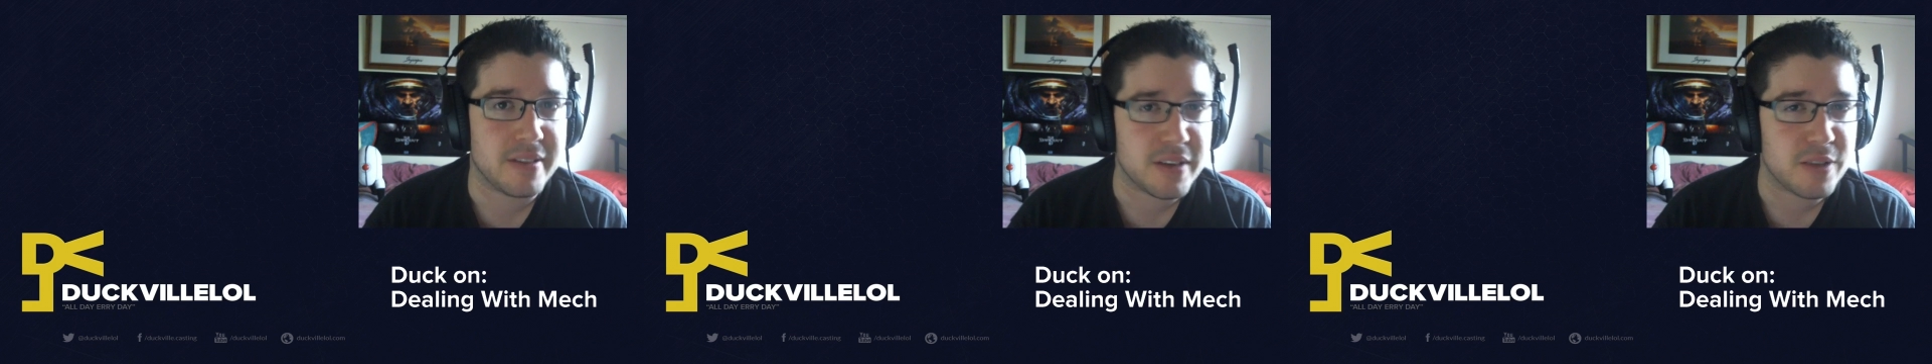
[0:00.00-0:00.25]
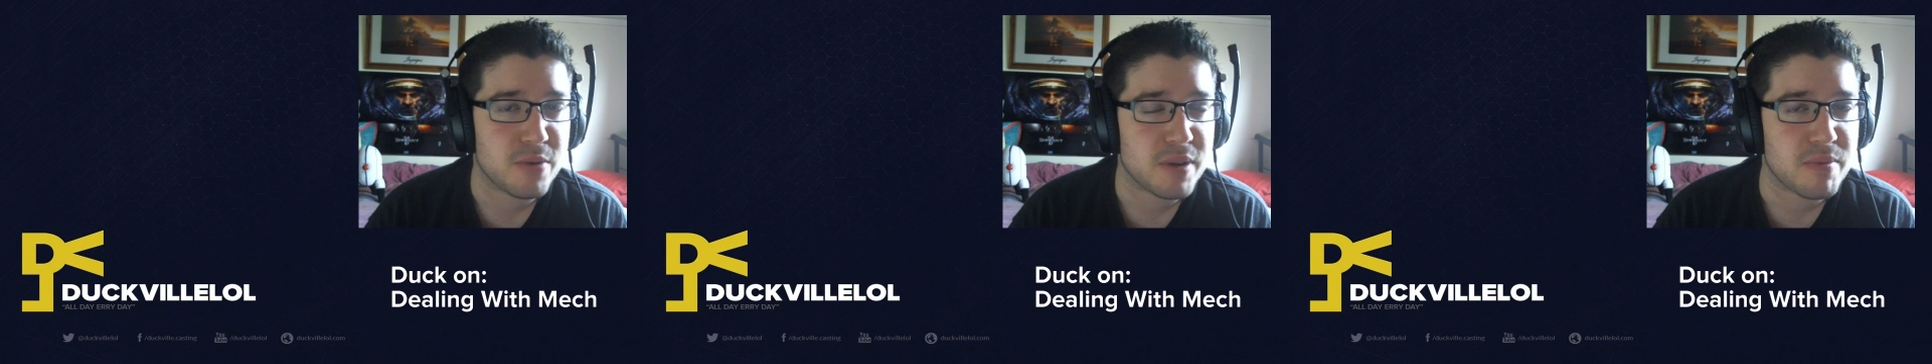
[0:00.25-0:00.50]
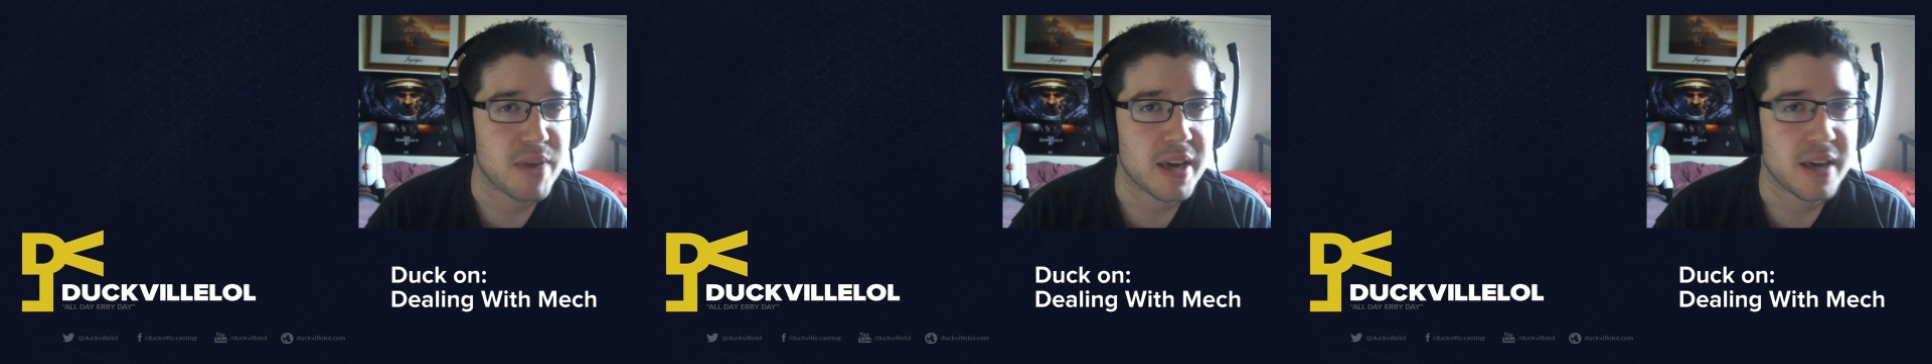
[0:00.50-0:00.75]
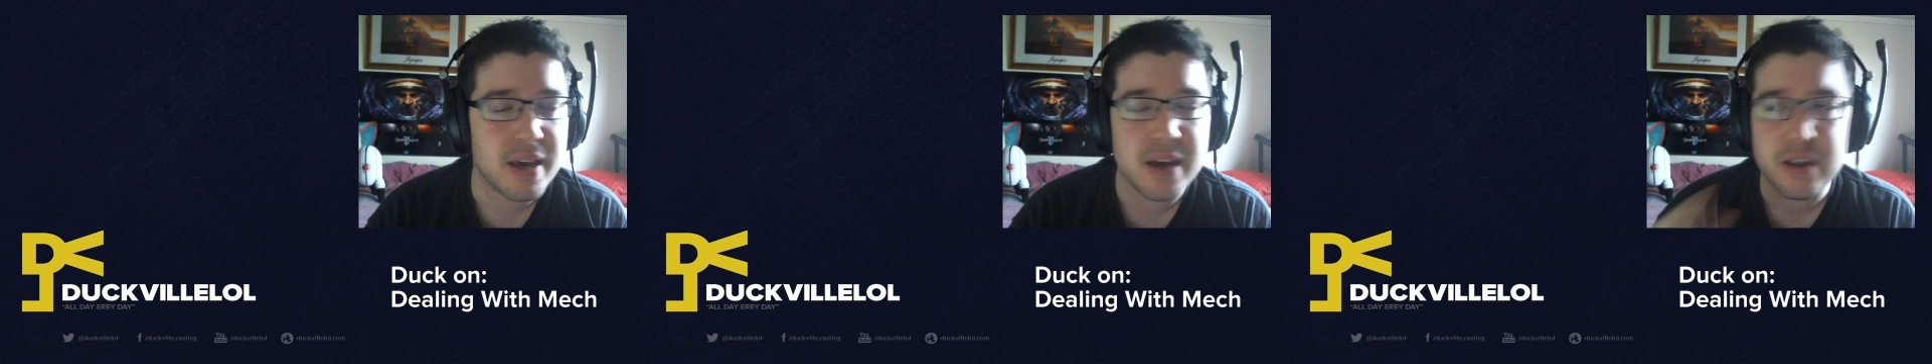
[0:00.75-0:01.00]
dealing with
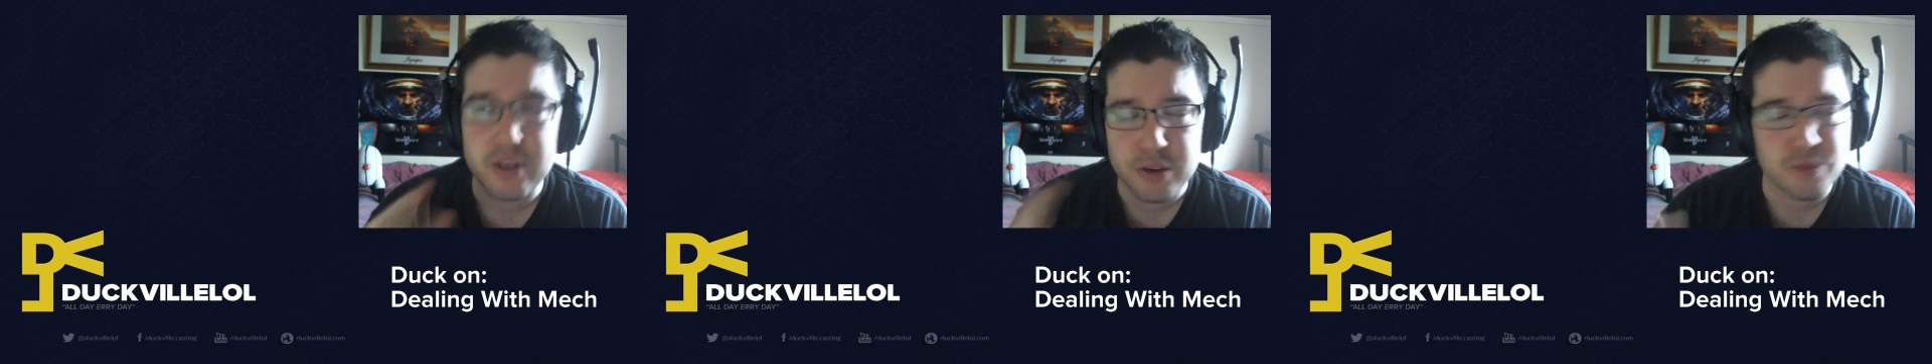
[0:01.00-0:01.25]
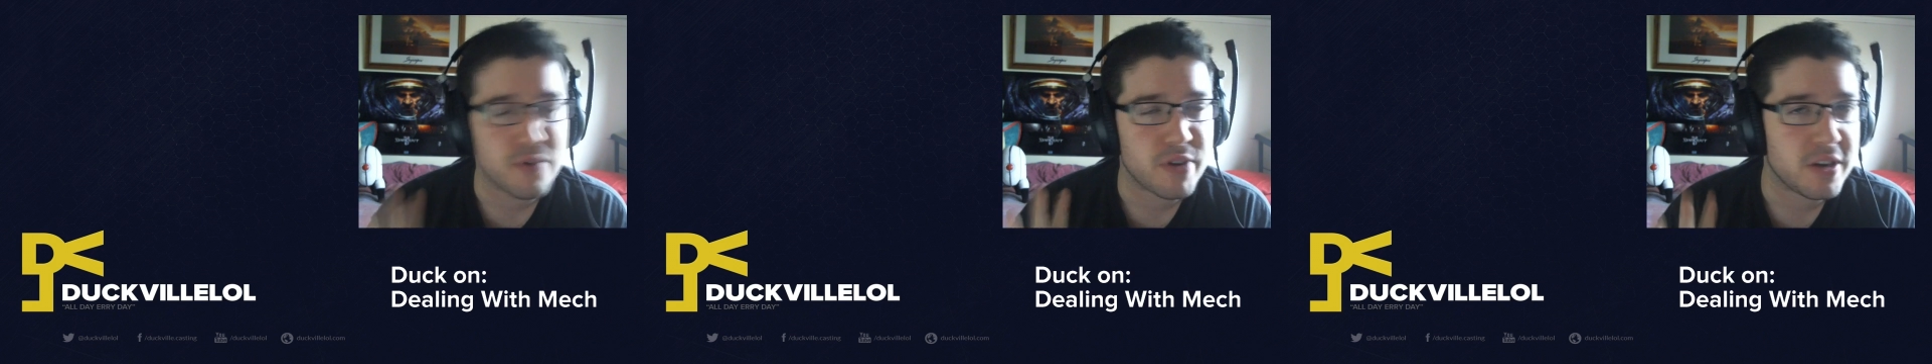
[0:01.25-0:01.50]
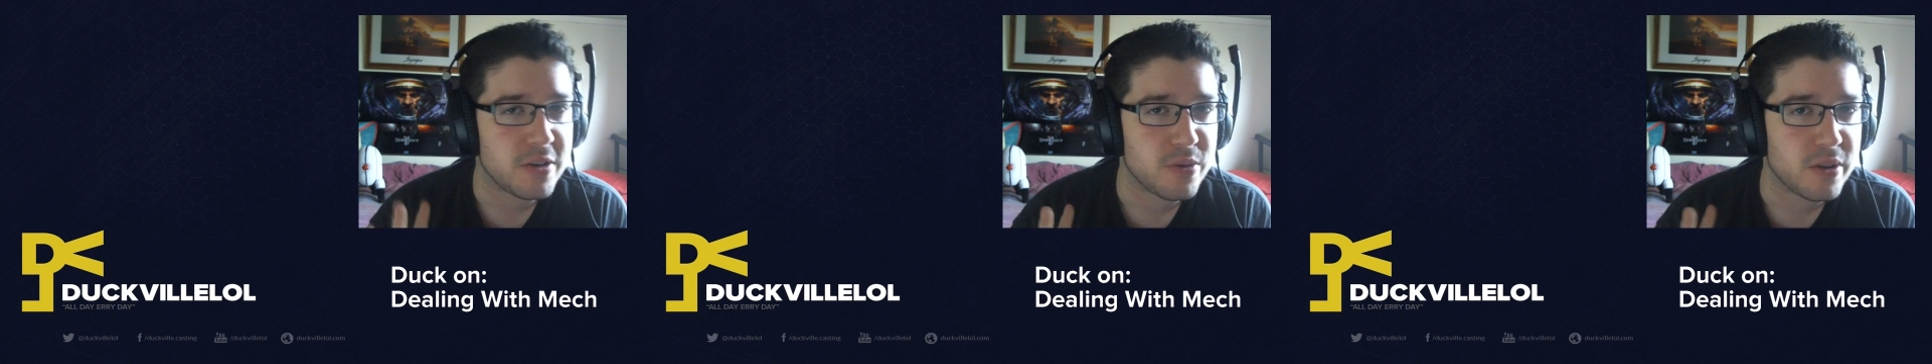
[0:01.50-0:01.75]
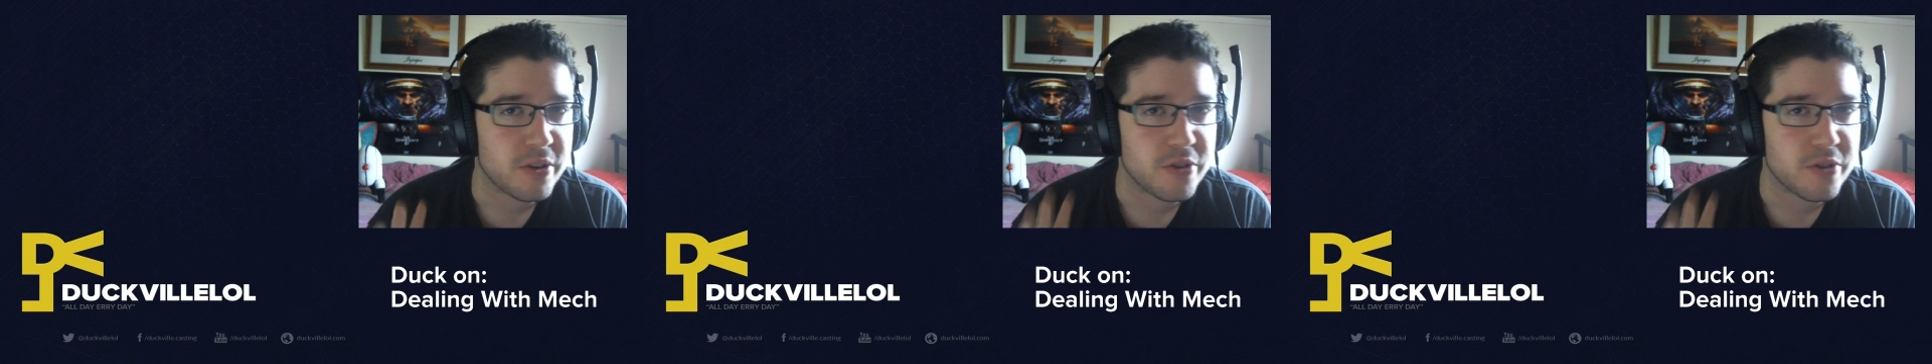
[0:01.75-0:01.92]
Mech, you can run into a